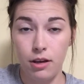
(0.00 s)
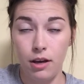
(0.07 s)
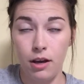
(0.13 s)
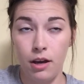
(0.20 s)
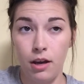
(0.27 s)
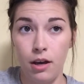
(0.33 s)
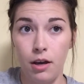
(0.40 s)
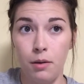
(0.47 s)

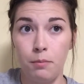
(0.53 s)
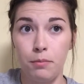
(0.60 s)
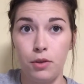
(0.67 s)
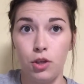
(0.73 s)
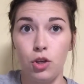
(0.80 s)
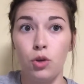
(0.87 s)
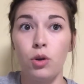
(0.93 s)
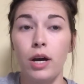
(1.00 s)

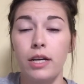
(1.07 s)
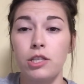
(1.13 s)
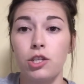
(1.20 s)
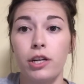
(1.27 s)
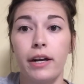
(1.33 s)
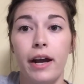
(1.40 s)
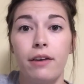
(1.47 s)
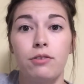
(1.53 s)
you guys are
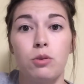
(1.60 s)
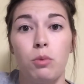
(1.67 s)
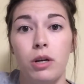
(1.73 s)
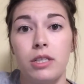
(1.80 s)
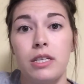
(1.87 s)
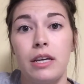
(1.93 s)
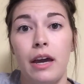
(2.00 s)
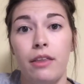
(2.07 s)
going to have to
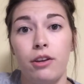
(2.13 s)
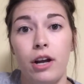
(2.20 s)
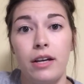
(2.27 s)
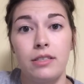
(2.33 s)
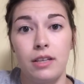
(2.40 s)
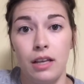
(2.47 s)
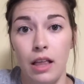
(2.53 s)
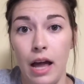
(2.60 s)
work together
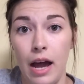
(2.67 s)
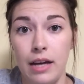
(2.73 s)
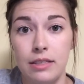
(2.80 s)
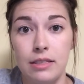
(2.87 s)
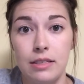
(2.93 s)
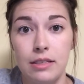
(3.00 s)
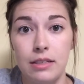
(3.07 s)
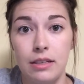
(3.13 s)
as a
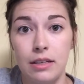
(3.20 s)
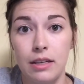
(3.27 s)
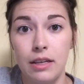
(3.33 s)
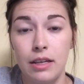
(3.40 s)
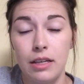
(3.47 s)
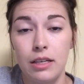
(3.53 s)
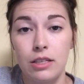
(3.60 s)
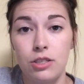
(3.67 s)
class.
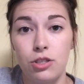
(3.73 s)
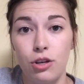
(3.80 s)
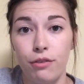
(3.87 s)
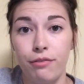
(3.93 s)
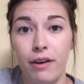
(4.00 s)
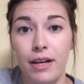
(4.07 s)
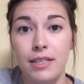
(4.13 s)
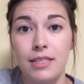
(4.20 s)
So
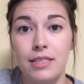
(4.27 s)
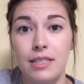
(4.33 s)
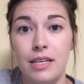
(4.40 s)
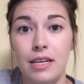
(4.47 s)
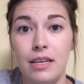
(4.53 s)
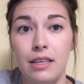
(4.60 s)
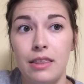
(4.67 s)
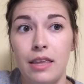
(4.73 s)
if I
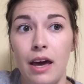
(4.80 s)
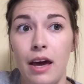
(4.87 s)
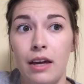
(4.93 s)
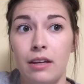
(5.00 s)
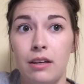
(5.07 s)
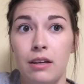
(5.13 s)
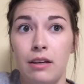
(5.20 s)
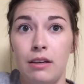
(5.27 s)
see that
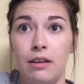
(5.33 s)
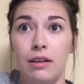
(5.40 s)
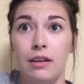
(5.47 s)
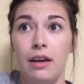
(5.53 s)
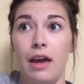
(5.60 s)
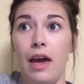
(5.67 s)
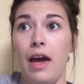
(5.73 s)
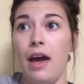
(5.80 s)

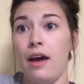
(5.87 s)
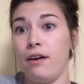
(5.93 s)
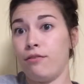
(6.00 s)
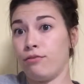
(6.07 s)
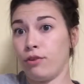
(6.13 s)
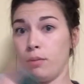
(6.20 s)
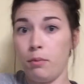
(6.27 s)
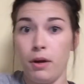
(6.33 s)

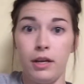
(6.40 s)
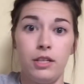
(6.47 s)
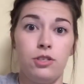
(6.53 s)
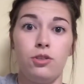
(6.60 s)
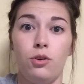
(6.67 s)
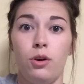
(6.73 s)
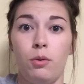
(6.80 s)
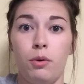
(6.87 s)
everybody's
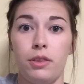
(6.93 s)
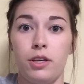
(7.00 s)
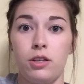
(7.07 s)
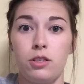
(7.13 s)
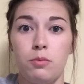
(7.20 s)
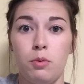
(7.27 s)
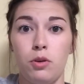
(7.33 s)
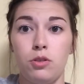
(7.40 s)
doing what they're
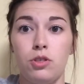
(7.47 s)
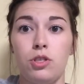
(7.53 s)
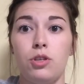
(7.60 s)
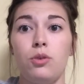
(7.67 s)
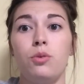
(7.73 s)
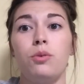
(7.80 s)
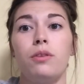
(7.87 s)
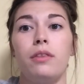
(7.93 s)
supposed
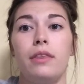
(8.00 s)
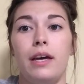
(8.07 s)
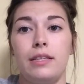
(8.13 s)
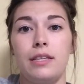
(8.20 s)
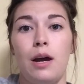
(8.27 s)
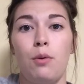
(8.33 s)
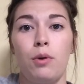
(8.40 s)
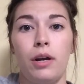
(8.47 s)
to,
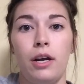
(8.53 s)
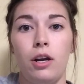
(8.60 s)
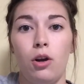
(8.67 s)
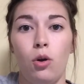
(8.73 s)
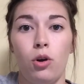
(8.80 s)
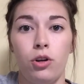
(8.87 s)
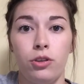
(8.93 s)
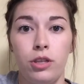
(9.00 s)
that's how we're going to
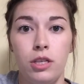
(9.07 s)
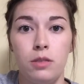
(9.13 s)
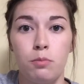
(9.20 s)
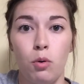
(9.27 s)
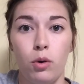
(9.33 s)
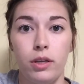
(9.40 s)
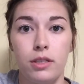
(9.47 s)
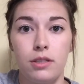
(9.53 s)
earn these
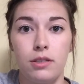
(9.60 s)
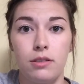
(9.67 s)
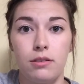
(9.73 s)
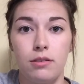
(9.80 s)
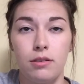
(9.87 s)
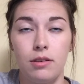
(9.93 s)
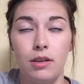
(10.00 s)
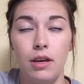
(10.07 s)
points.
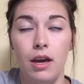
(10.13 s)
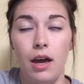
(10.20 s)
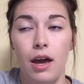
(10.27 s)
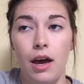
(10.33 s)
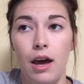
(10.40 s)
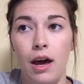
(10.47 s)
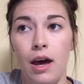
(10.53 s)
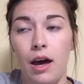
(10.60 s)

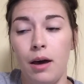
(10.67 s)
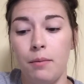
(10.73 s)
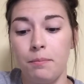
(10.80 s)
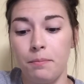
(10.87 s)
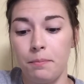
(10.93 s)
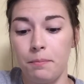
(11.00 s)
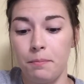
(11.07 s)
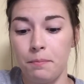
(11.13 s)

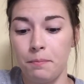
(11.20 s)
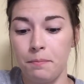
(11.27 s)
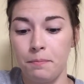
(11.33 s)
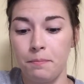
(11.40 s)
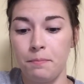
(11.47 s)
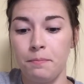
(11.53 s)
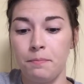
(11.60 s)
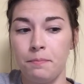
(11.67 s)
Now,
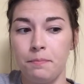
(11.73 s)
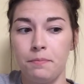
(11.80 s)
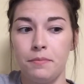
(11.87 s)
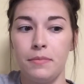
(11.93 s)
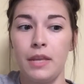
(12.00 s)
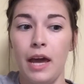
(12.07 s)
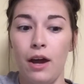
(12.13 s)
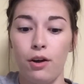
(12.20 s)

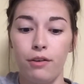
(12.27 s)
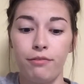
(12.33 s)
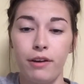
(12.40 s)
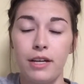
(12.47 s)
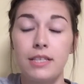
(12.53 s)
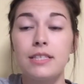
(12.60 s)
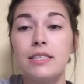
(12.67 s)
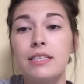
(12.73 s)
if
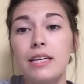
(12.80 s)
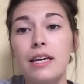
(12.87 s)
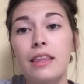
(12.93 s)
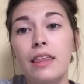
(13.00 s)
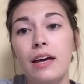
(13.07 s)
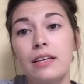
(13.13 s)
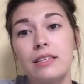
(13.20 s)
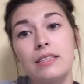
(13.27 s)
I see
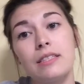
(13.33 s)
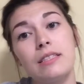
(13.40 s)
that